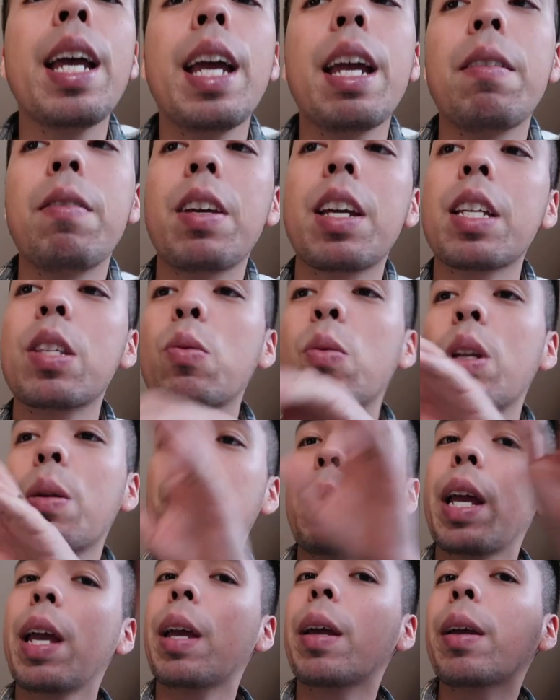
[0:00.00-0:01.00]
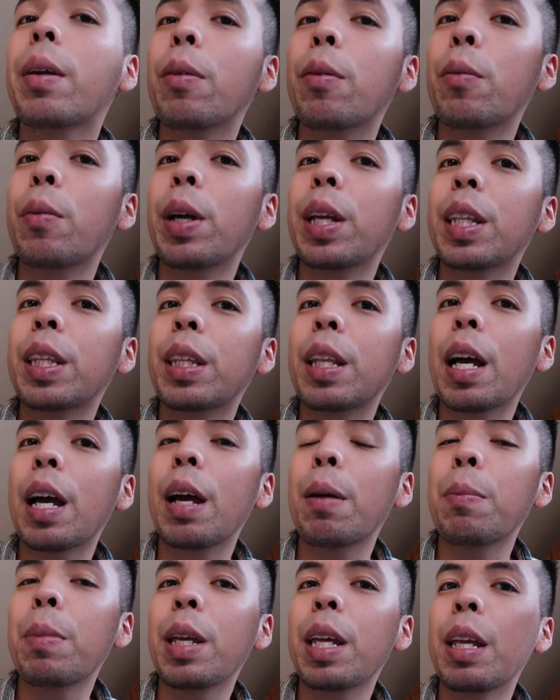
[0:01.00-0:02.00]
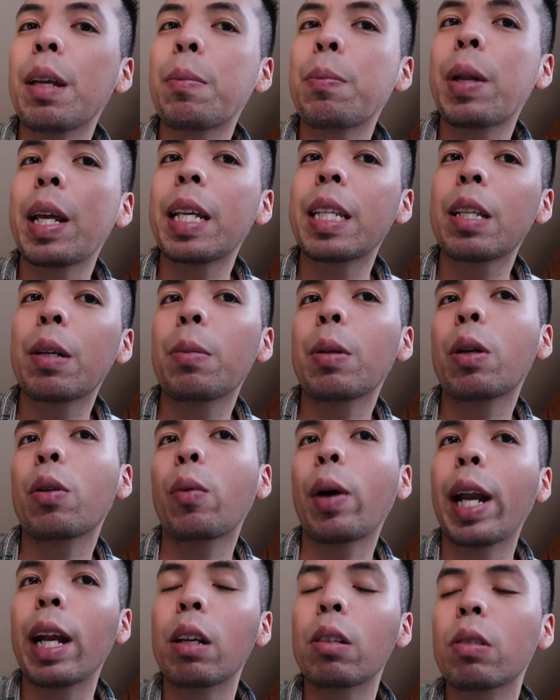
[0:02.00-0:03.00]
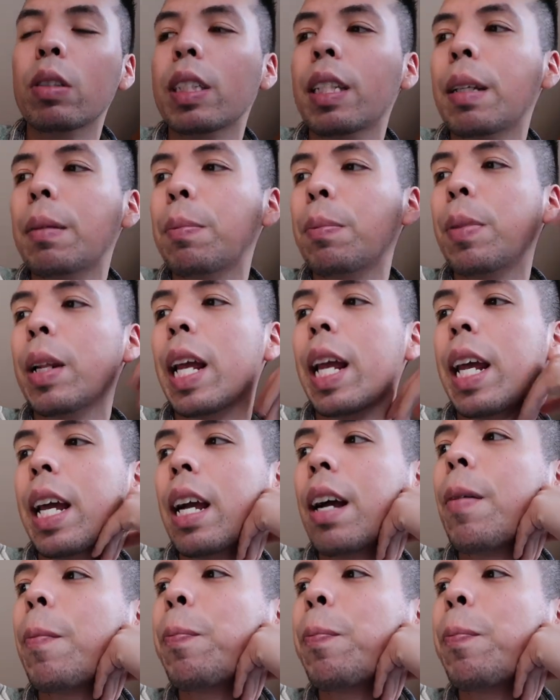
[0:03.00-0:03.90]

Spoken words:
If you guys want to play with me and play some little rounds and play